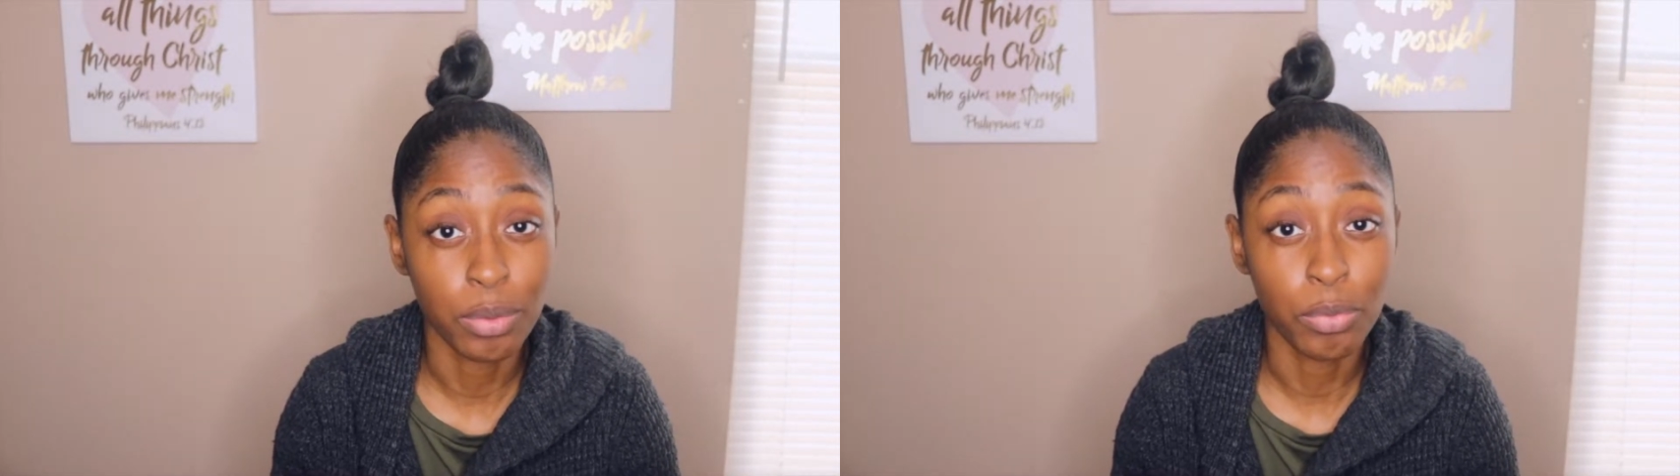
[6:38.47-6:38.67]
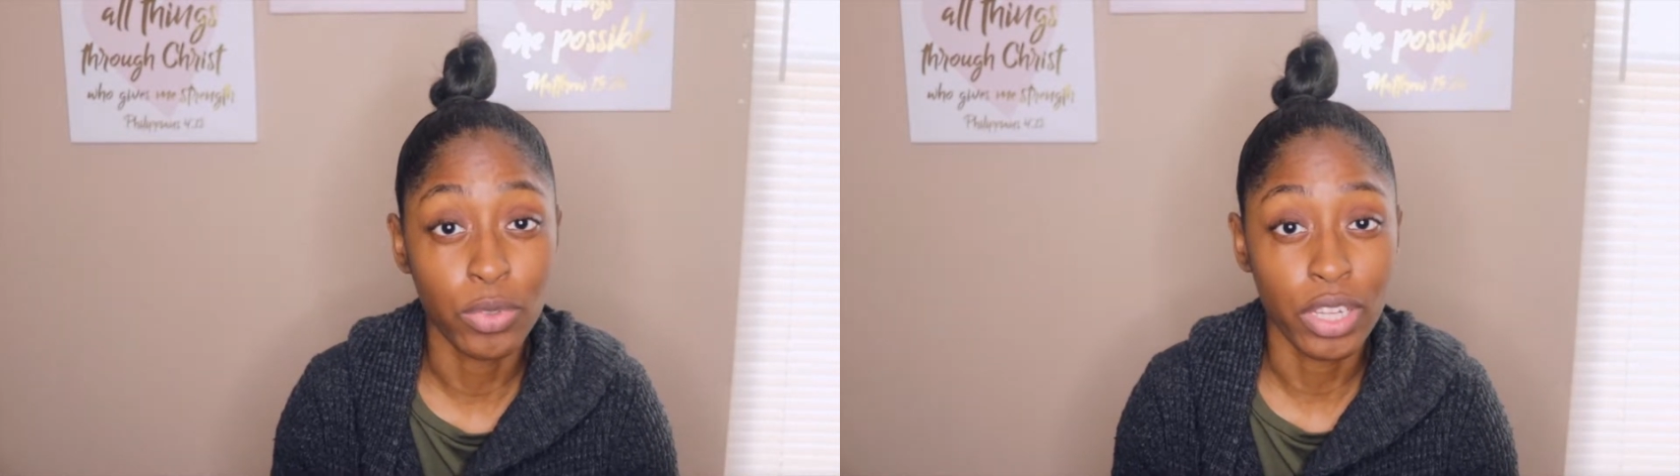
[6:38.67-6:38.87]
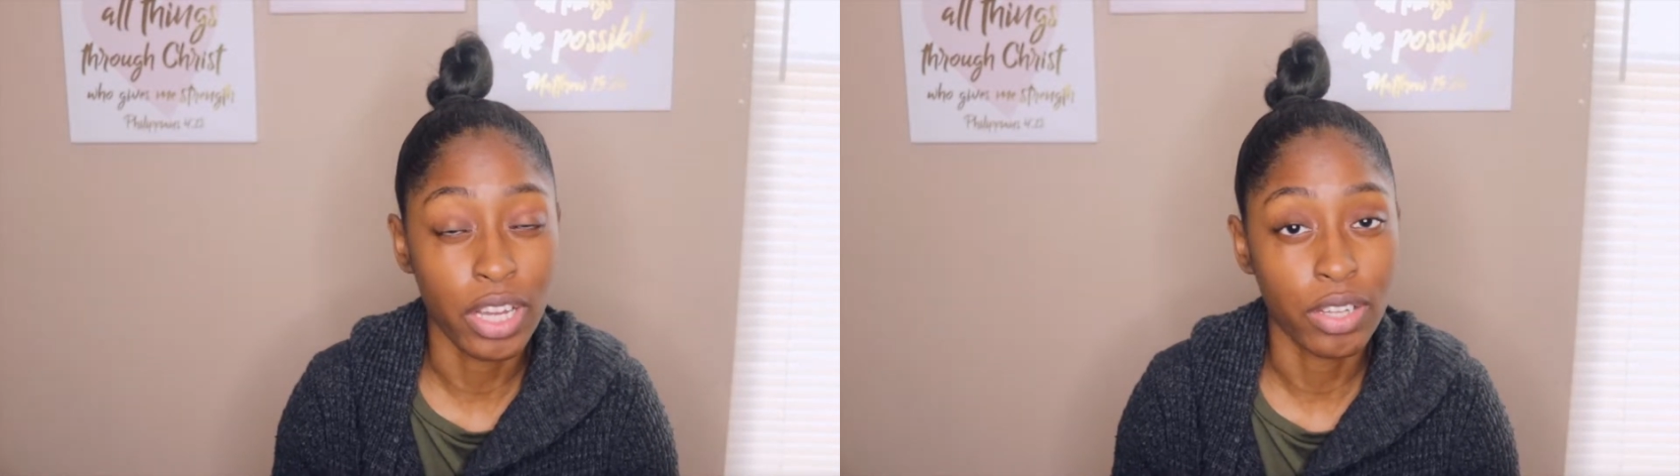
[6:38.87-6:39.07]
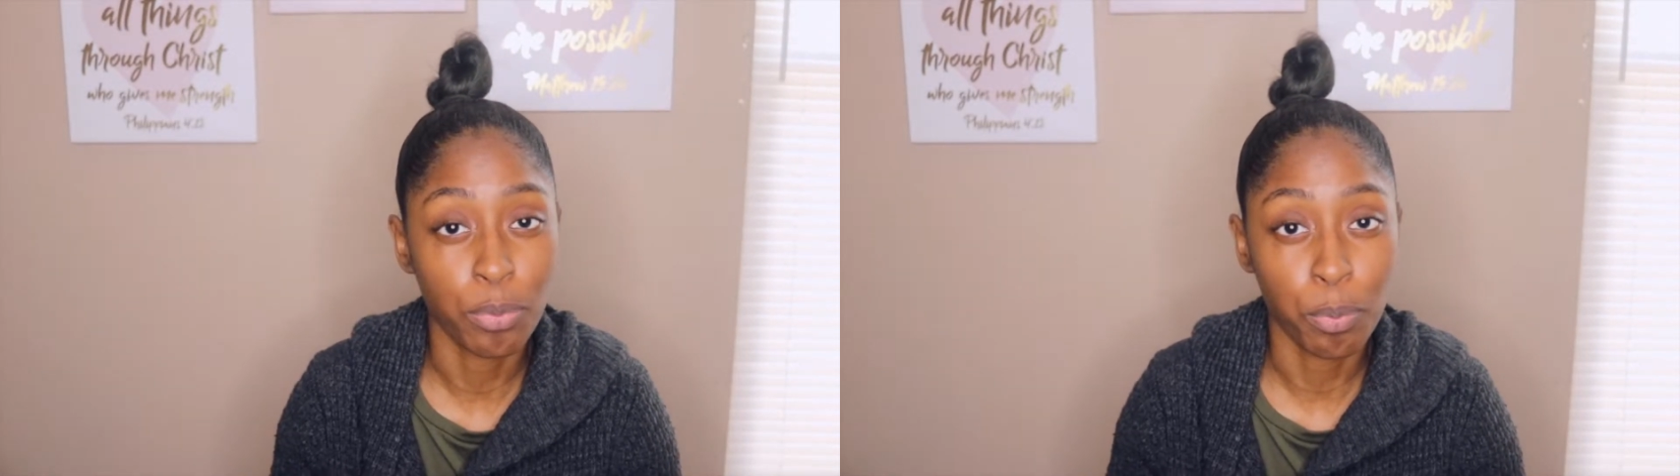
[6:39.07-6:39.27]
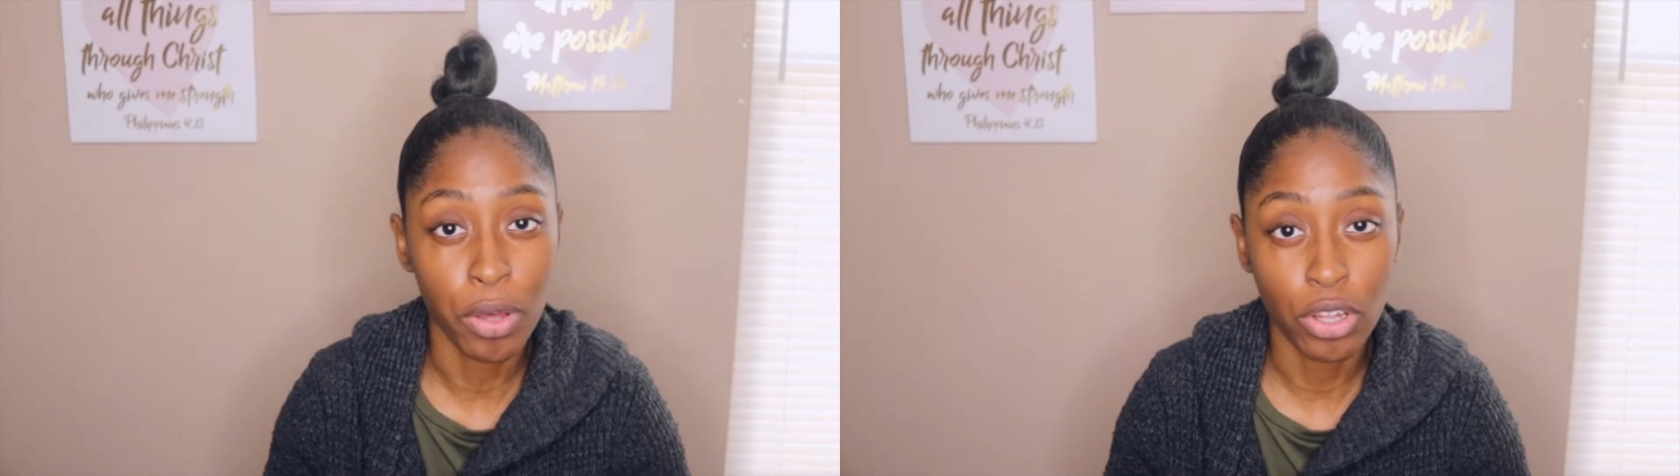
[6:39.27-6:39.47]
when I
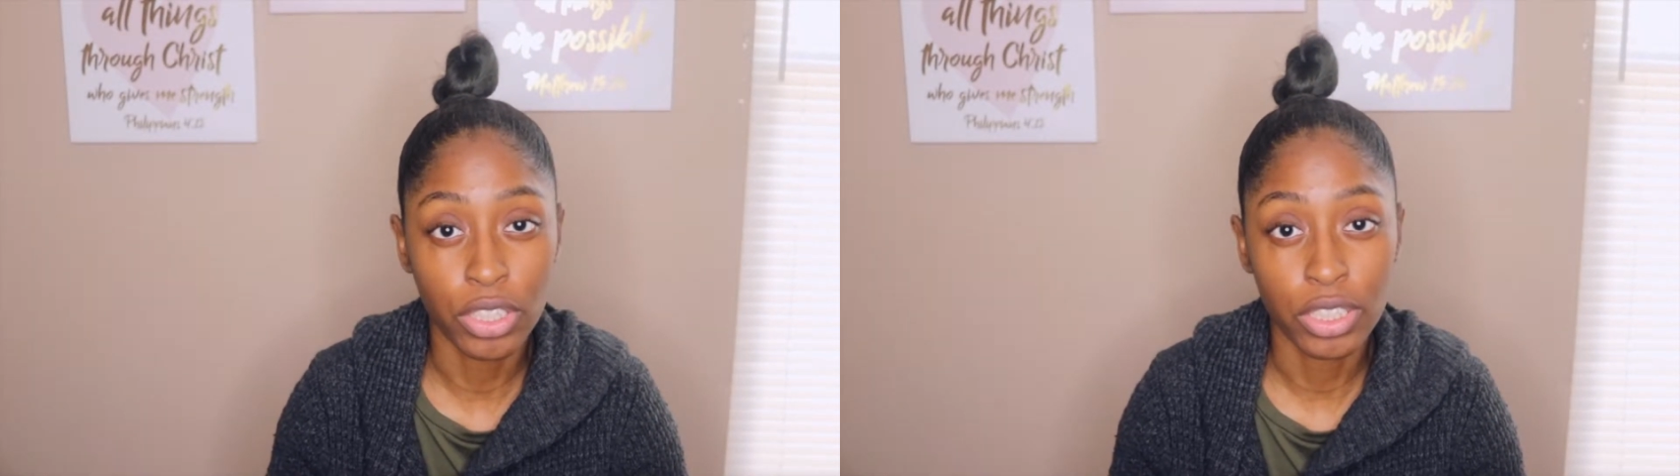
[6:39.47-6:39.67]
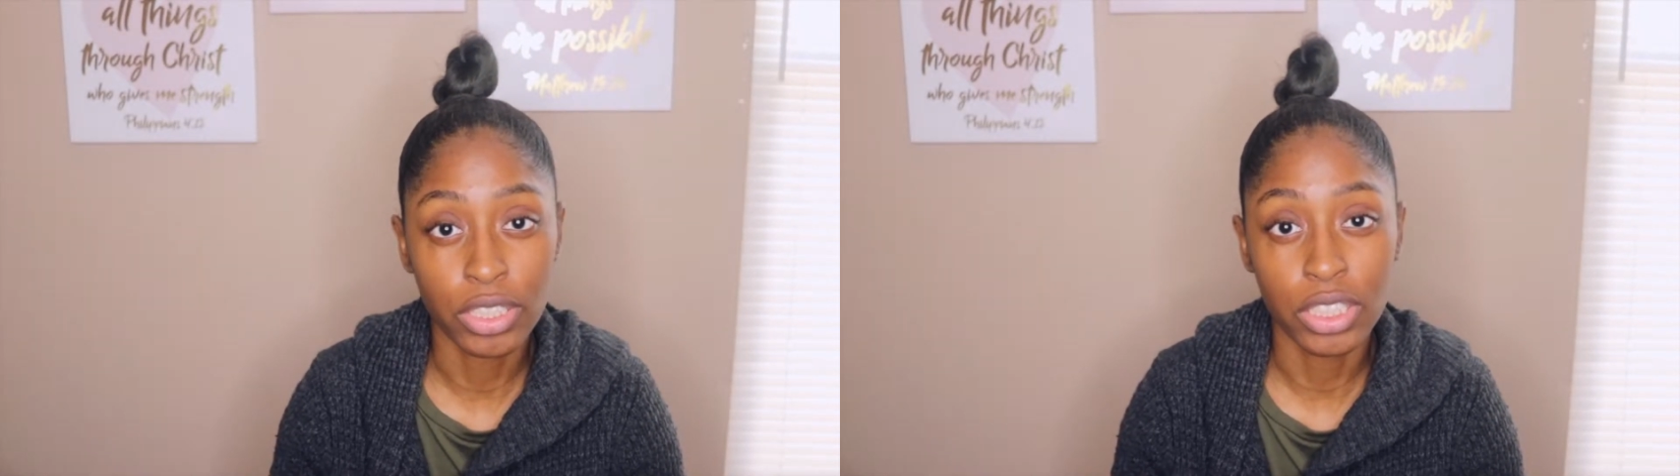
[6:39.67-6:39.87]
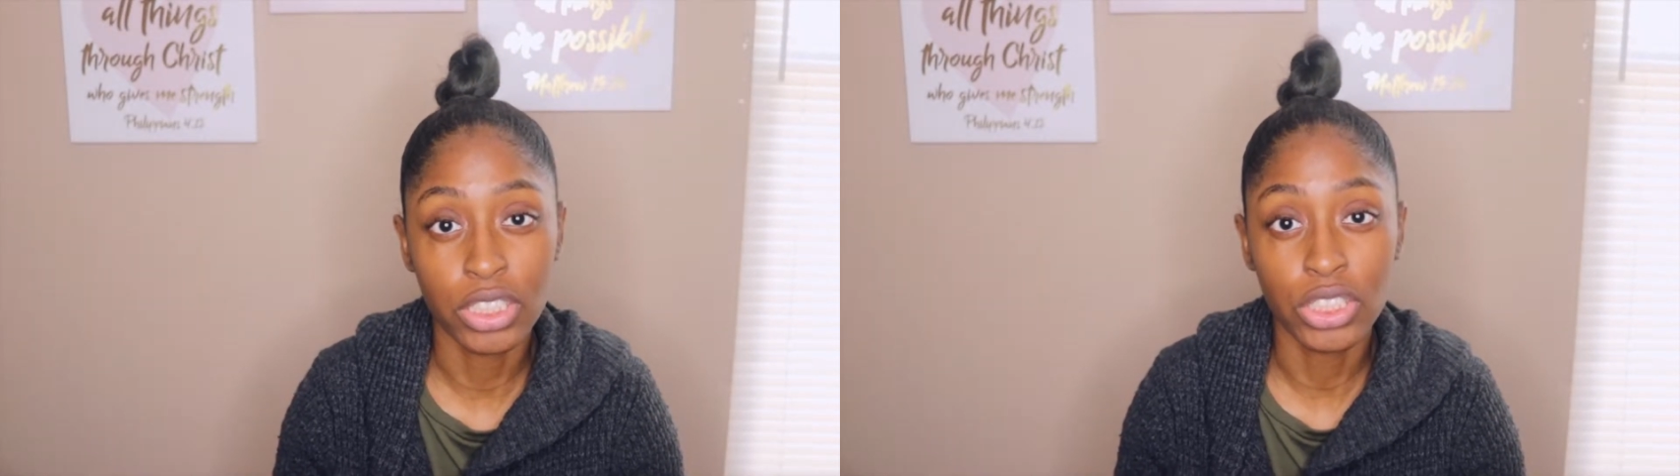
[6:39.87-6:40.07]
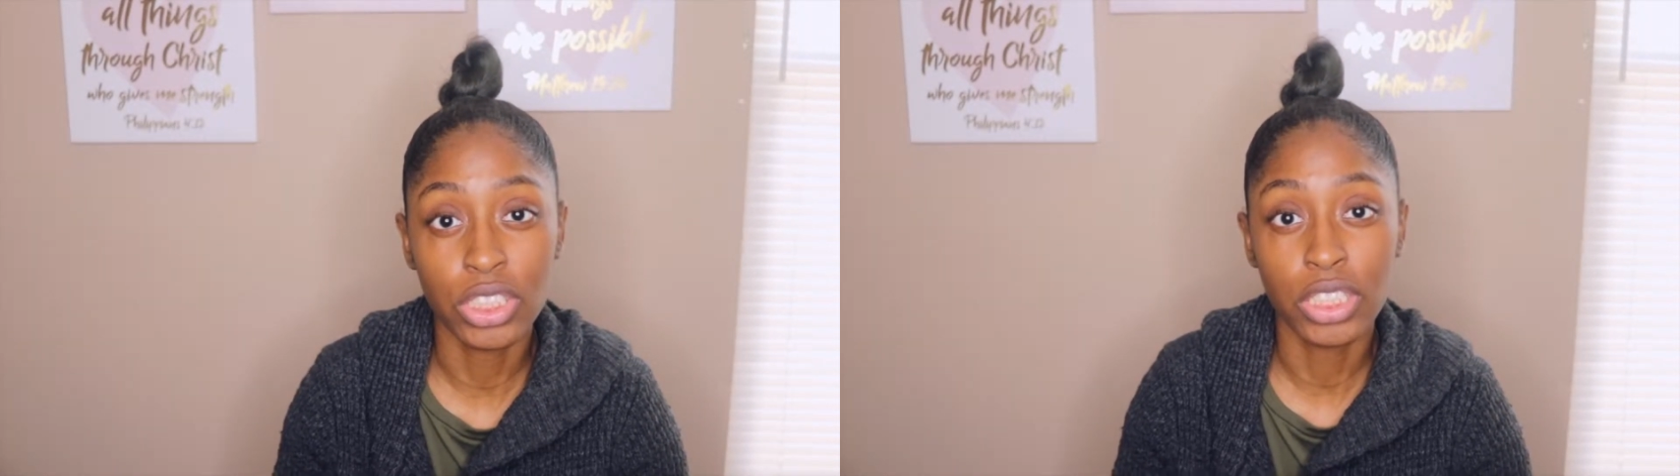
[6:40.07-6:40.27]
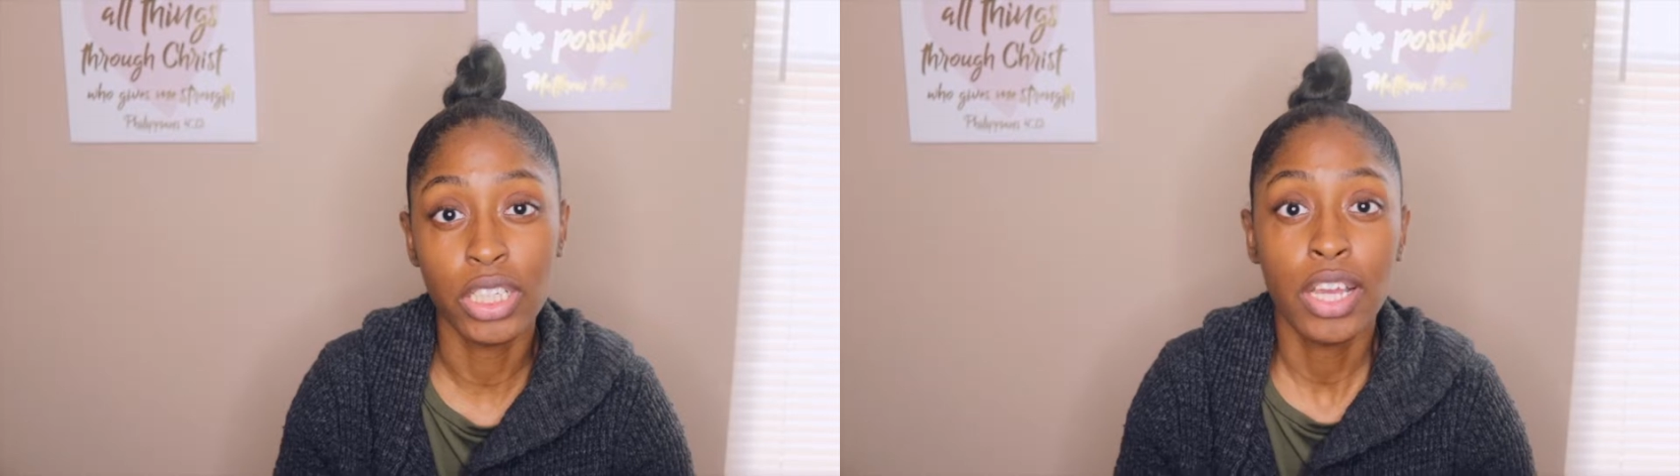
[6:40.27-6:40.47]
bought it
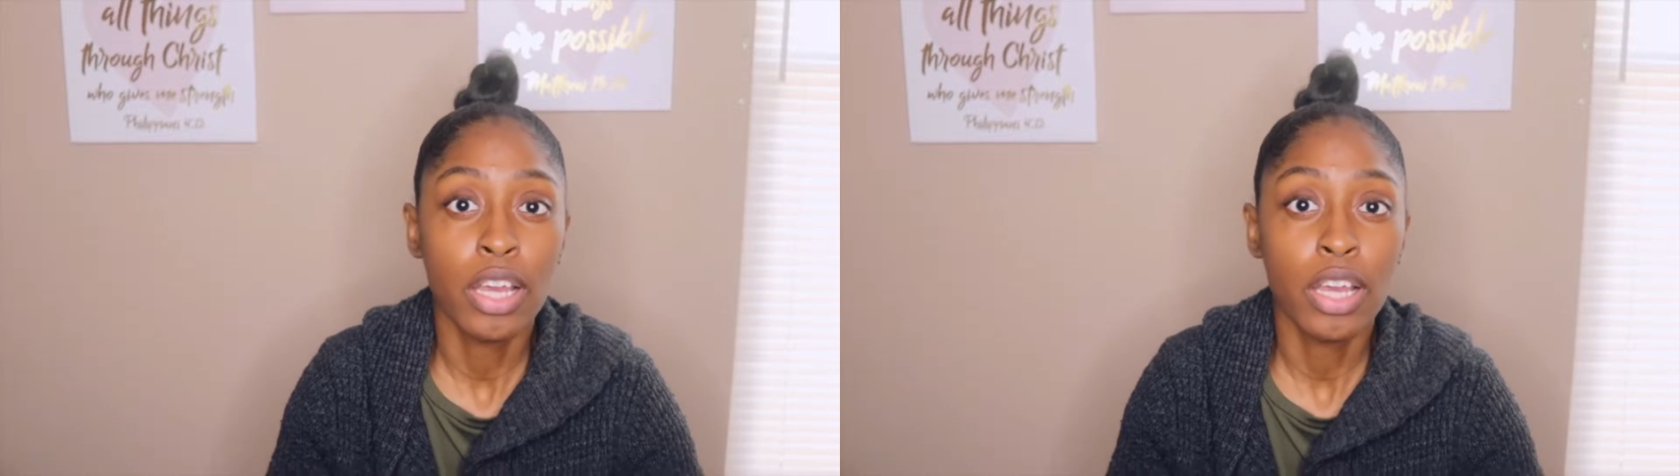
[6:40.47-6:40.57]
initially,